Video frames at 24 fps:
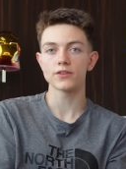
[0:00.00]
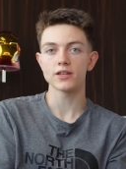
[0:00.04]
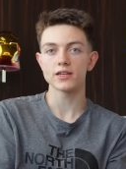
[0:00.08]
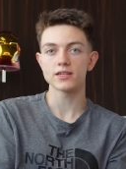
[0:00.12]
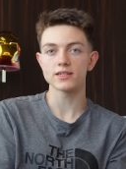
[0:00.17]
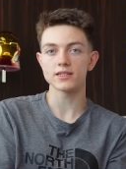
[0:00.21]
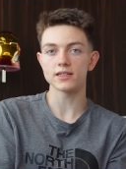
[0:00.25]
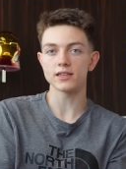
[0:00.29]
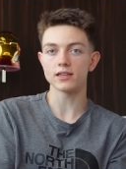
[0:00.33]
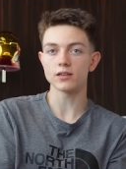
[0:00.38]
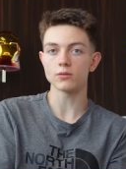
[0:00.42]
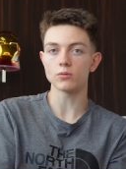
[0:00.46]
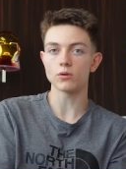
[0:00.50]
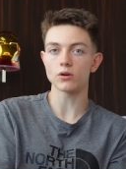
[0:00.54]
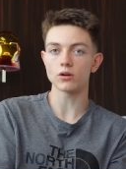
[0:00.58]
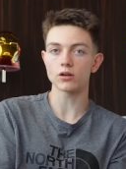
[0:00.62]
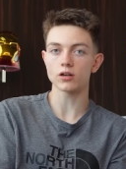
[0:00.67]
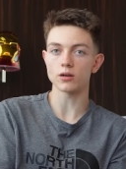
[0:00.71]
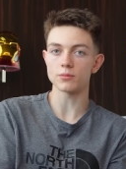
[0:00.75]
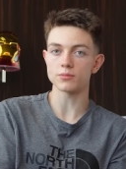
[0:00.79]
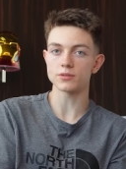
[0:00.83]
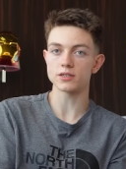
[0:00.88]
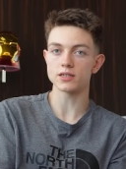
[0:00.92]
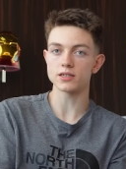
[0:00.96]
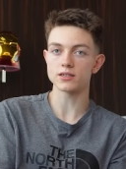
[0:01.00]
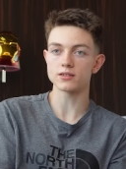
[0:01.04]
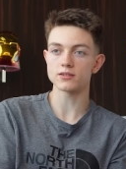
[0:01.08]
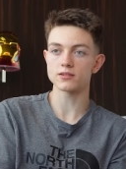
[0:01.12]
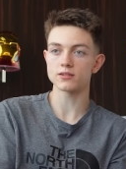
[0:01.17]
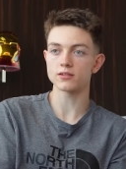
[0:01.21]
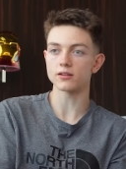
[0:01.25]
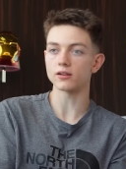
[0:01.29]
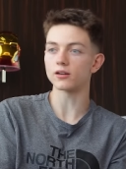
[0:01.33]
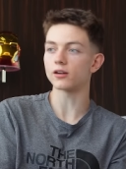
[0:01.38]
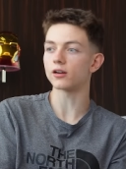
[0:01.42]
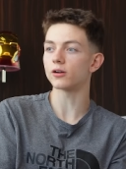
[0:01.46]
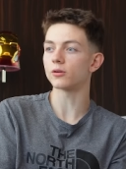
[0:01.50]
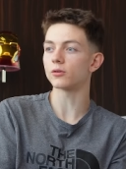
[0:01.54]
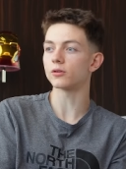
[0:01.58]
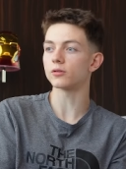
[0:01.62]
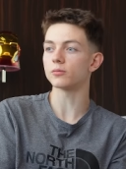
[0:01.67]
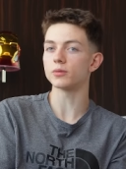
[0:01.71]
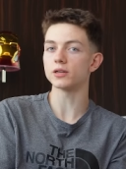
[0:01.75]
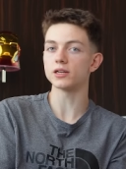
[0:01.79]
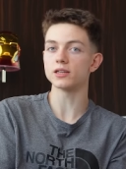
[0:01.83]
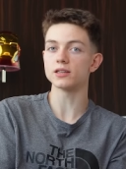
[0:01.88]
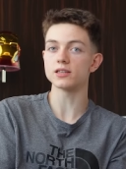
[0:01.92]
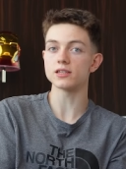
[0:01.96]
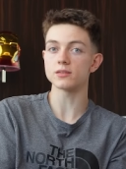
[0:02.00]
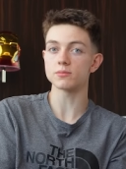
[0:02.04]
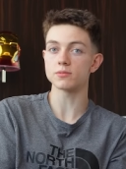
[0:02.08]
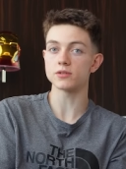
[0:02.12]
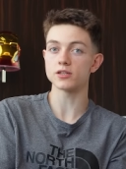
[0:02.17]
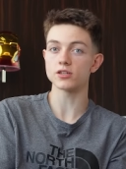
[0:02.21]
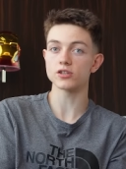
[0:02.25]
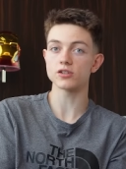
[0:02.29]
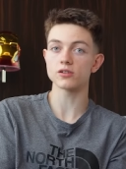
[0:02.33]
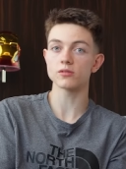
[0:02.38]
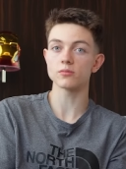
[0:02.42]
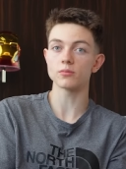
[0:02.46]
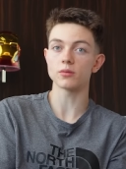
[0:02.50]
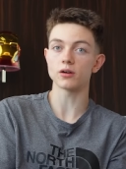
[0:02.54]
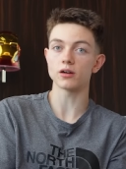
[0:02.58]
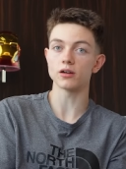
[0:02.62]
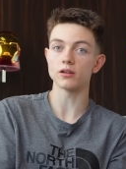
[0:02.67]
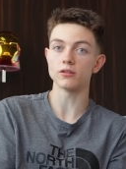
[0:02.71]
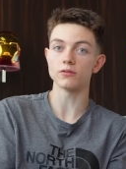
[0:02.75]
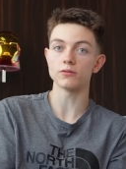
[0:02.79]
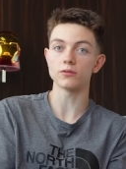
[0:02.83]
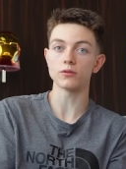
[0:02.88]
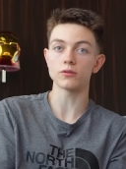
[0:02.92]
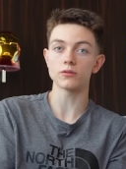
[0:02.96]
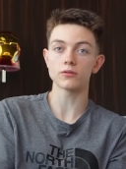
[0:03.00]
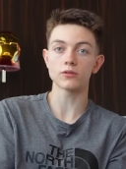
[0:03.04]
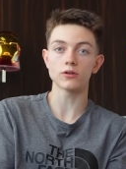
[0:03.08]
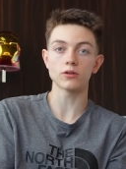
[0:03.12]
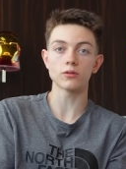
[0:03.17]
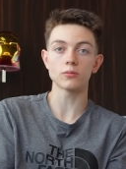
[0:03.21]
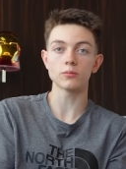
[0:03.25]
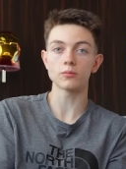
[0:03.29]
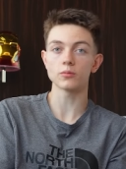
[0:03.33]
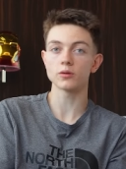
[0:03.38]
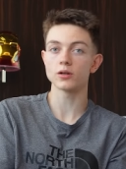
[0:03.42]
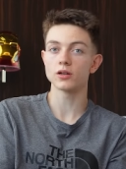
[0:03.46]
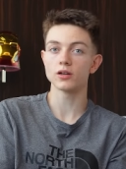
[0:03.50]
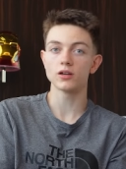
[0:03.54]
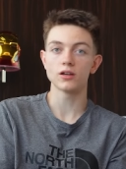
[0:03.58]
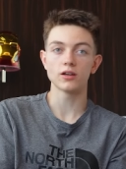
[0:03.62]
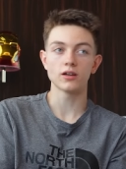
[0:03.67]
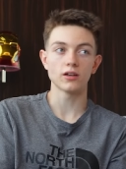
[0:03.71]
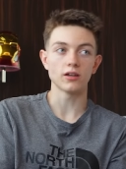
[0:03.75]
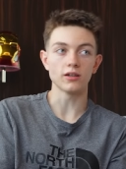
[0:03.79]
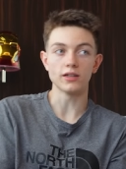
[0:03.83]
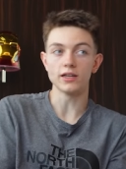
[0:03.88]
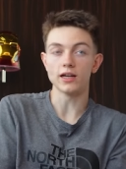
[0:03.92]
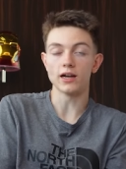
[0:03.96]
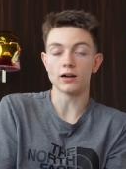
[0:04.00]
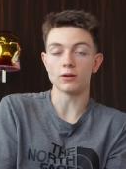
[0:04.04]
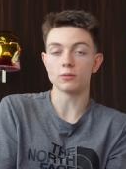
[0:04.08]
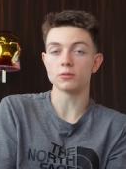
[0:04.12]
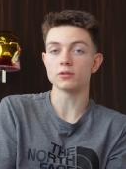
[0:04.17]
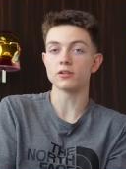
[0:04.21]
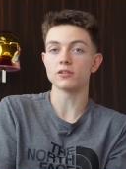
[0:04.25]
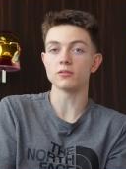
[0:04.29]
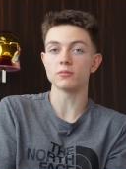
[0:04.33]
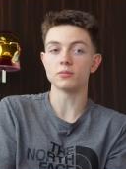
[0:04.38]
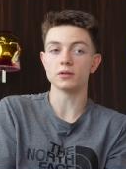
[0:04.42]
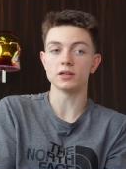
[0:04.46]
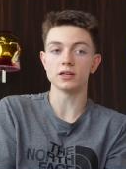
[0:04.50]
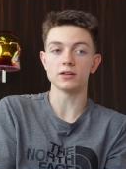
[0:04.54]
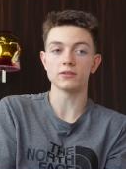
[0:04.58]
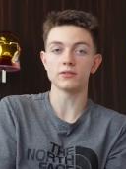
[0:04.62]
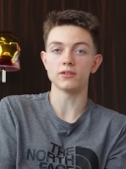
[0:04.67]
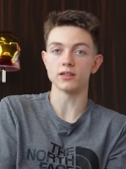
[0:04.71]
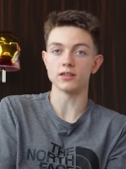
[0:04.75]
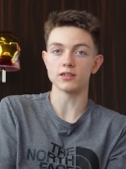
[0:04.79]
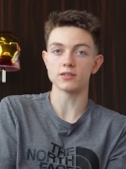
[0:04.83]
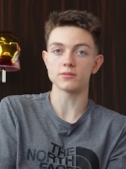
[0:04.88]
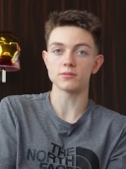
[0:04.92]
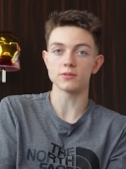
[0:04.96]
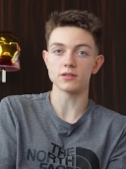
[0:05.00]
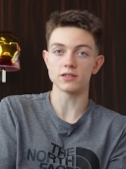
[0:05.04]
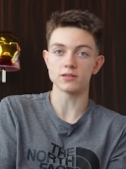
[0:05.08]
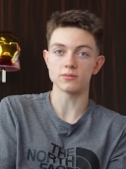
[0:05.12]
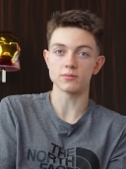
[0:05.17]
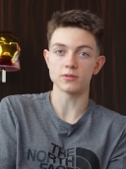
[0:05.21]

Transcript: senior World Cup season that I would be in this position by the fourth comp. Yeah, I wouldn't have believed it. it's, it's